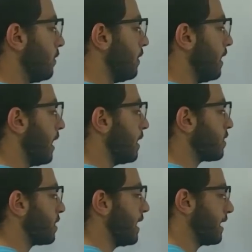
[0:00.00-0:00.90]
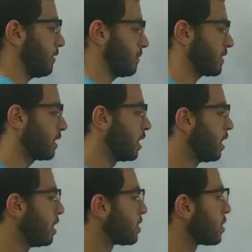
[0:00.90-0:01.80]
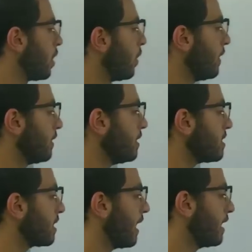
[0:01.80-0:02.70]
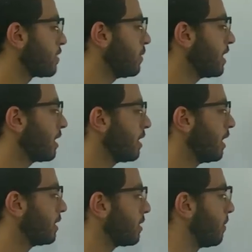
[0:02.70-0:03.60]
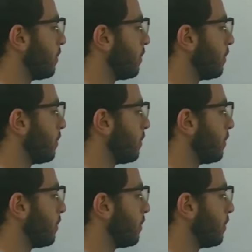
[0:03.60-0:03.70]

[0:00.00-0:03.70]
to the hydrogen atoms. So in this case, we cannot